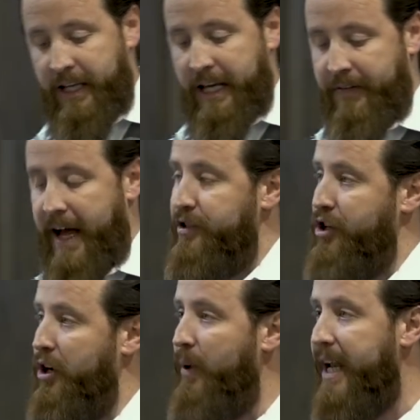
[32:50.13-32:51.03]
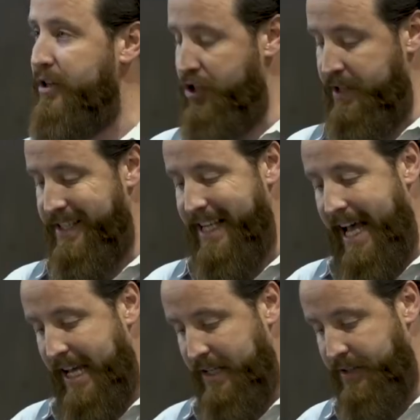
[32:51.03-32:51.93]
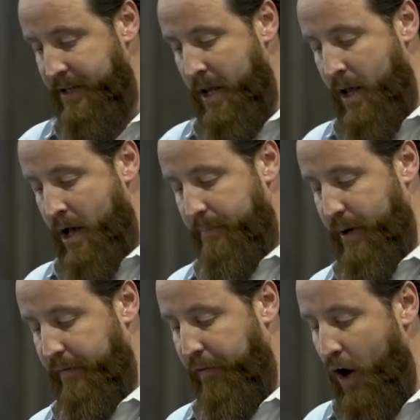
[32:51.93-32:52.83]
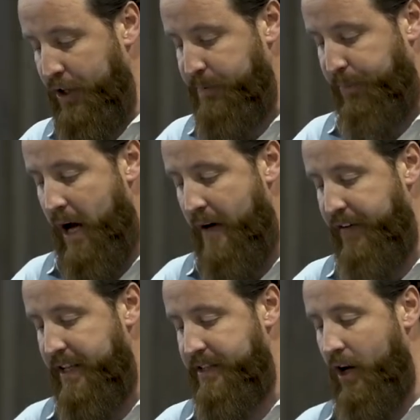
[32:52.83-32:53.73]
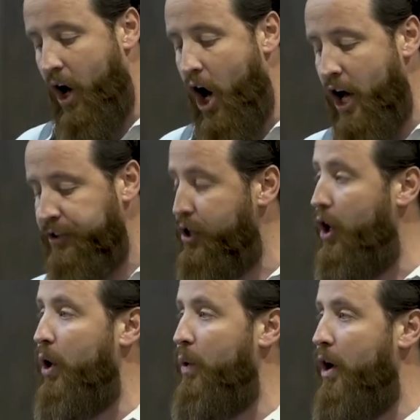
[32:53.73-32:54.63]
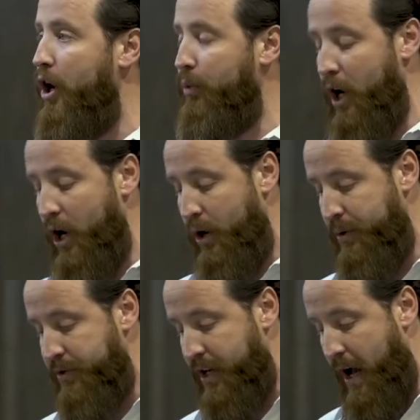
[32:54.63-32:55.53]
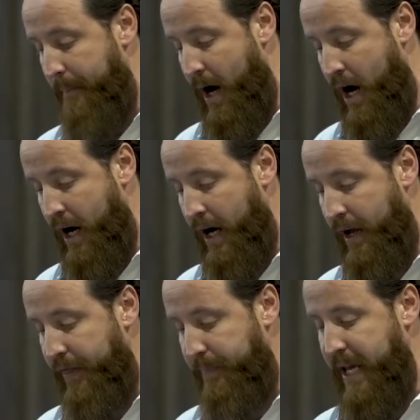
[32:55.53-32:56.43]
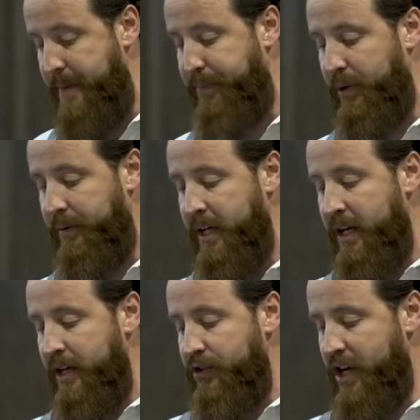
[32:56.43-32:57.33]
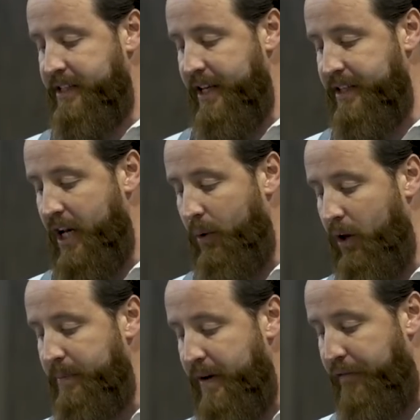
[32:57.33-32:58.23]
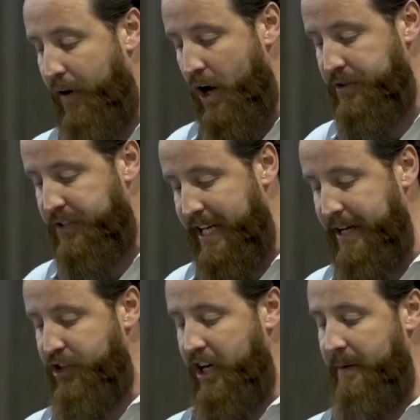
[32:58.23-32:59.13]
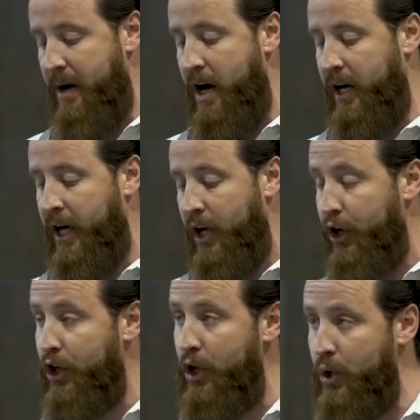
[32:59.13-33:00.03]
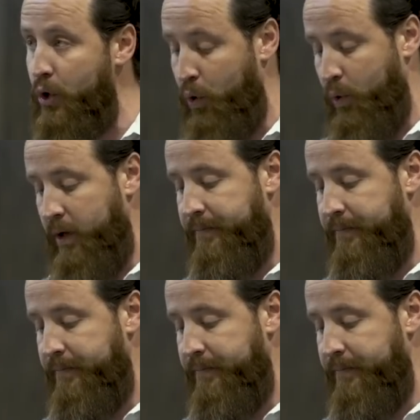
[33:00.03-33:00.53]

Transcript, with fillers: in that generation, says, "But false prophets also arose among the people, just as there will be false teaching among you.